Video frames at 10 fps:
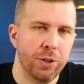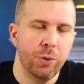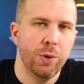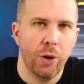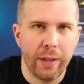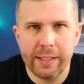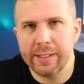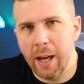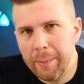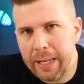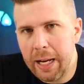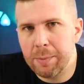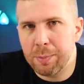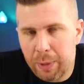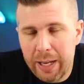do know that some
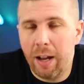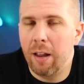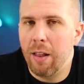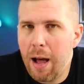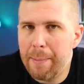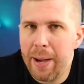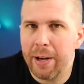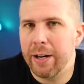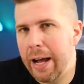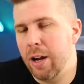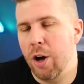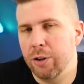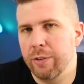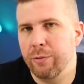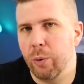games play a lot better at
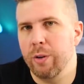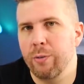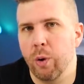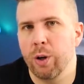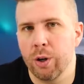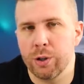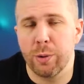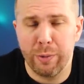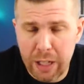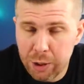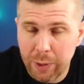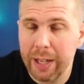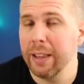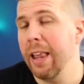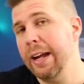144 Hz refresh
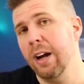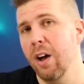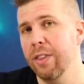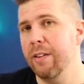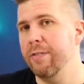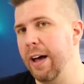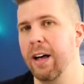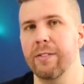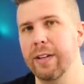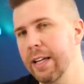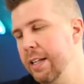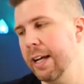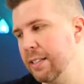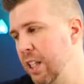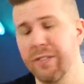rate, like on the Valve
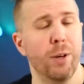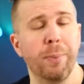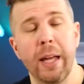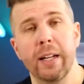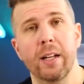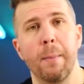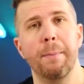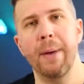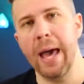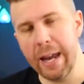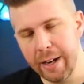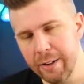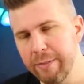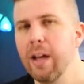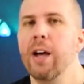Index. Like if you're playing a
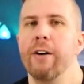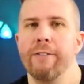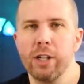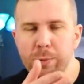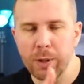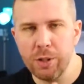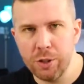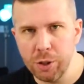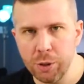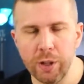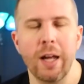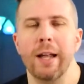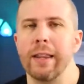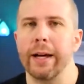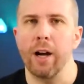competitive first-person shooter
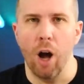like